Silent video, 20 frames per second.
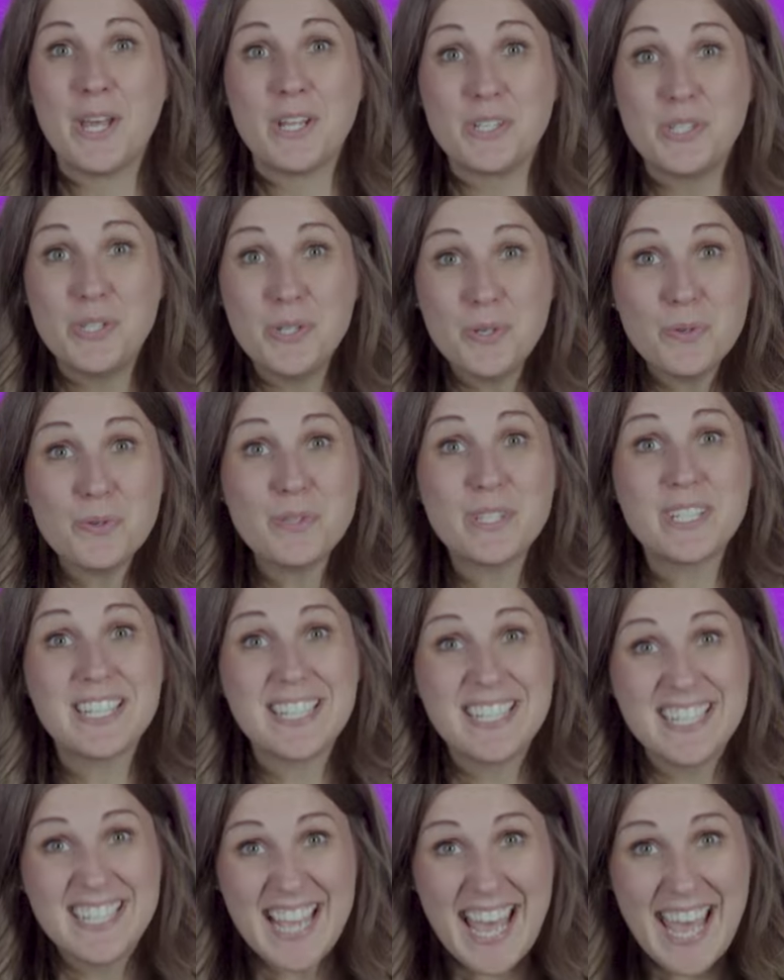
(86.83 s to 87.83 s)
Do
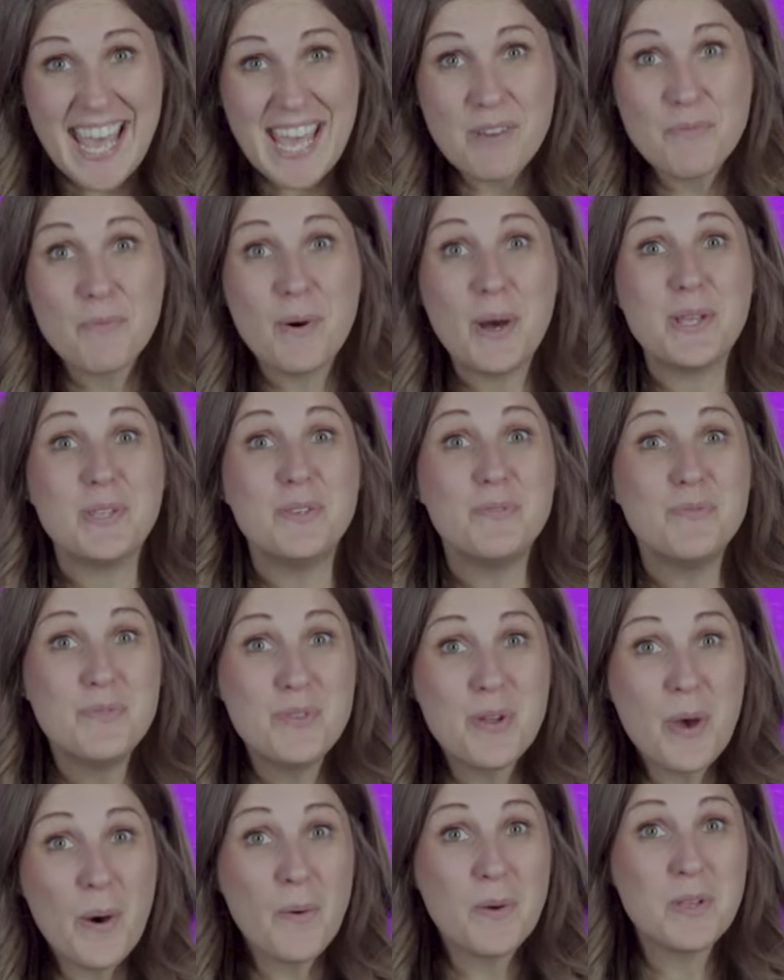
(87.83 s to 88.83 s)
today what you
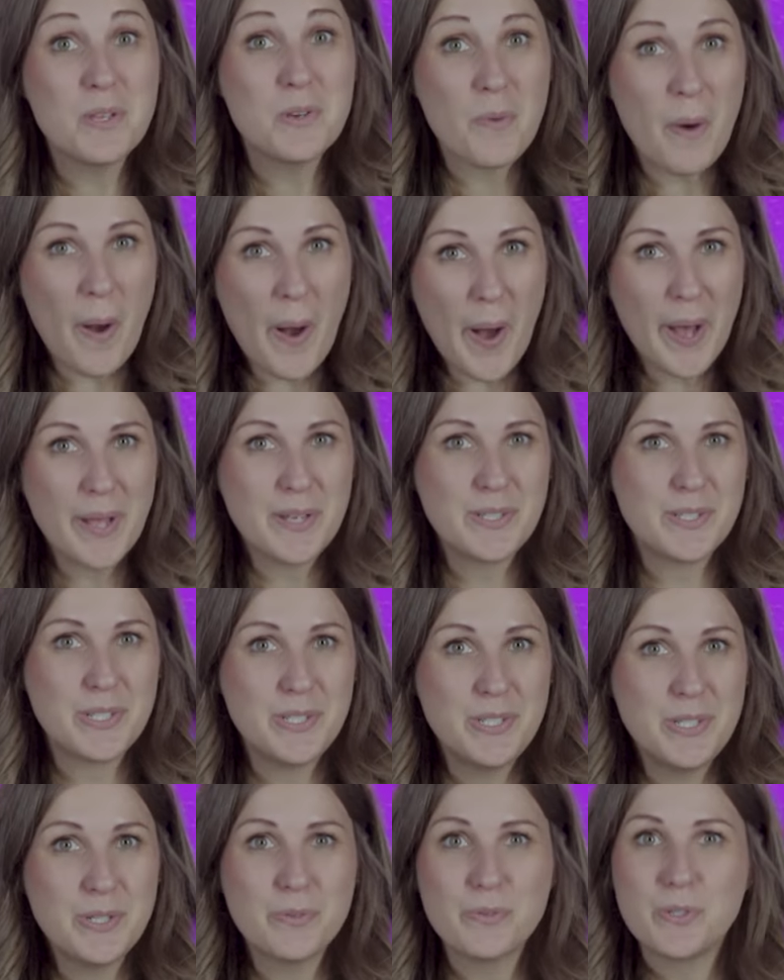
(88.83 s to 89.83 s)
know you ought to
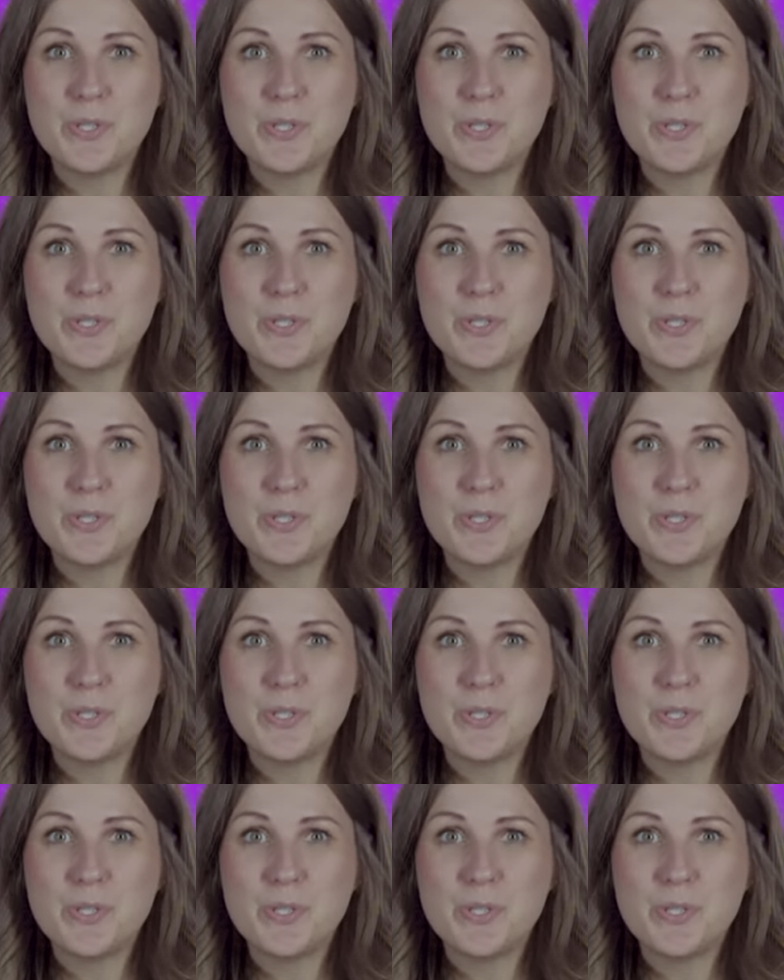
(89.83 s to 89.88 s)
do.